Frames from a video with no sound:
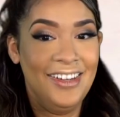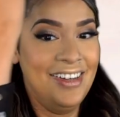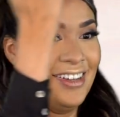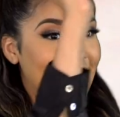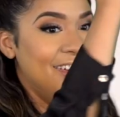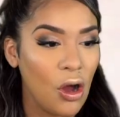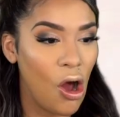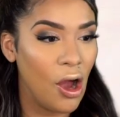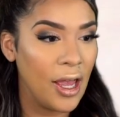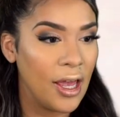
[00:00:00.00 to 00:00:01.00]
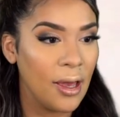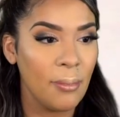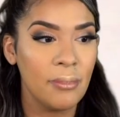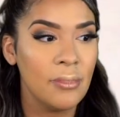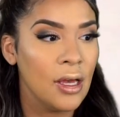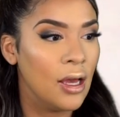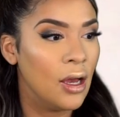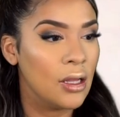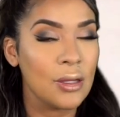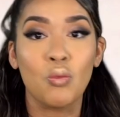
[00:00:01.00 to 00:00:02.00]
I'll call him
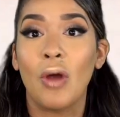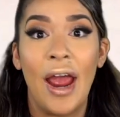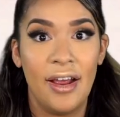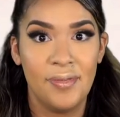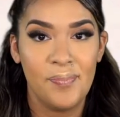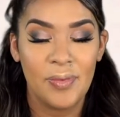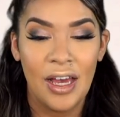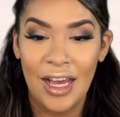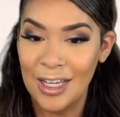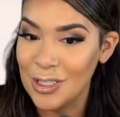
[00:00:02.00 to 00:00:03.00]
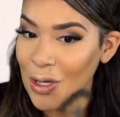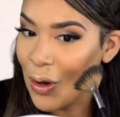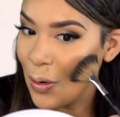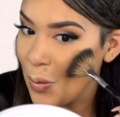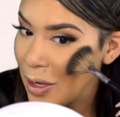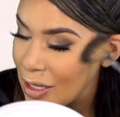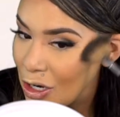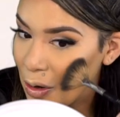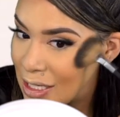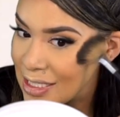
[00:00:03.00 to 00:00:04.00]
Ray. And so, you
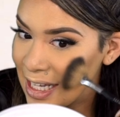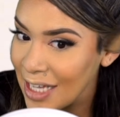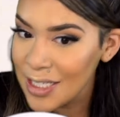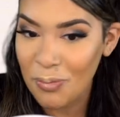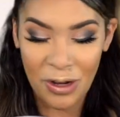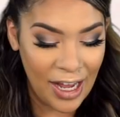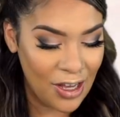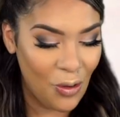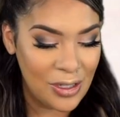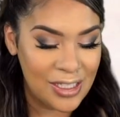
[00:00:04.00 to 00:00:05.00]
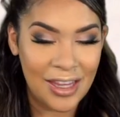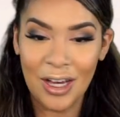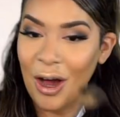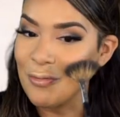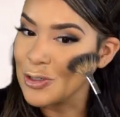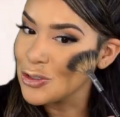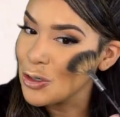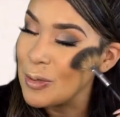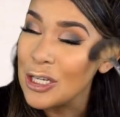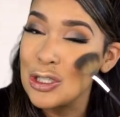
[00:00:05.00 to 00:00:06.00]
know, he stands up when I go inside the conference
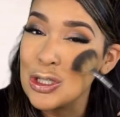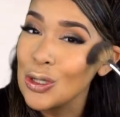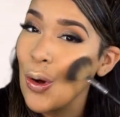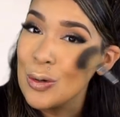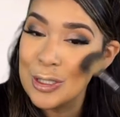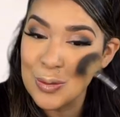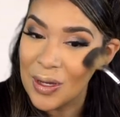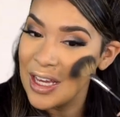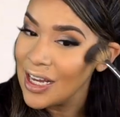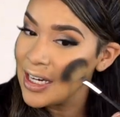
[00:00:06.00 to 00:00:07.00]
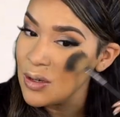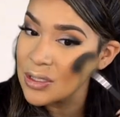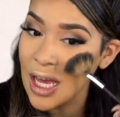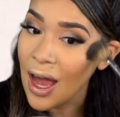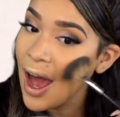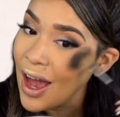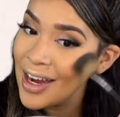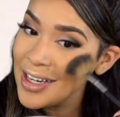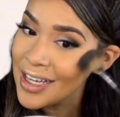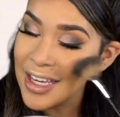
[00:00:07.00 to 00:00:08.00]
room. He's so sweet. And he was like,
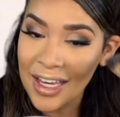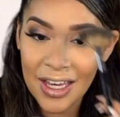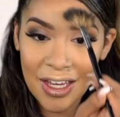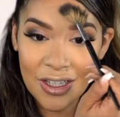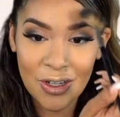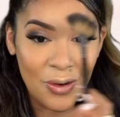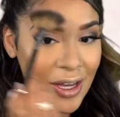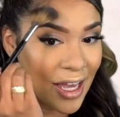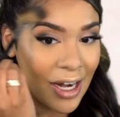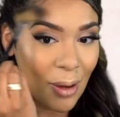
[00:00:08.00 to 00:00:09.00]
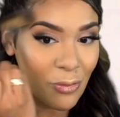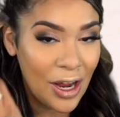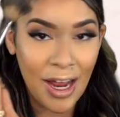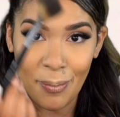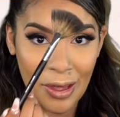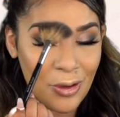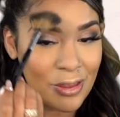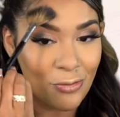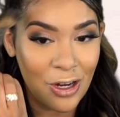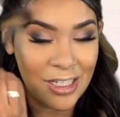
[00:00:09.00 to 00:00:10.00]
hi, Nikki. You know, again, I'm Ray. I met you
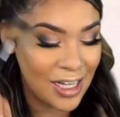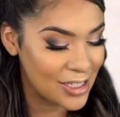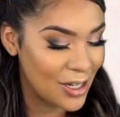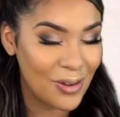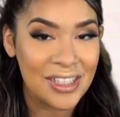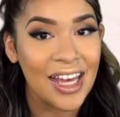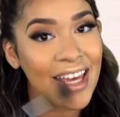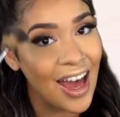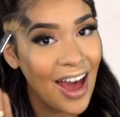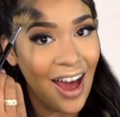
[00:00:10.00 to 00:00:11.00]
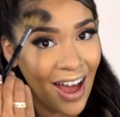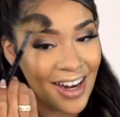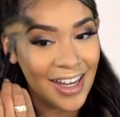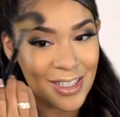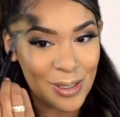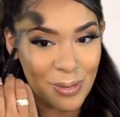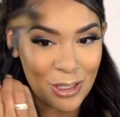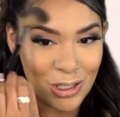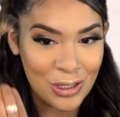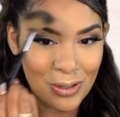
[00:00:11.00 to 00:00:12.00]
at the front desk. And I was like, yeah, hi, nice to
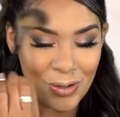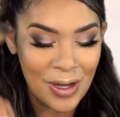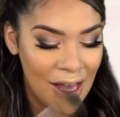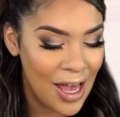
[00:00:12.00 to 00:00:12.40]
meet you.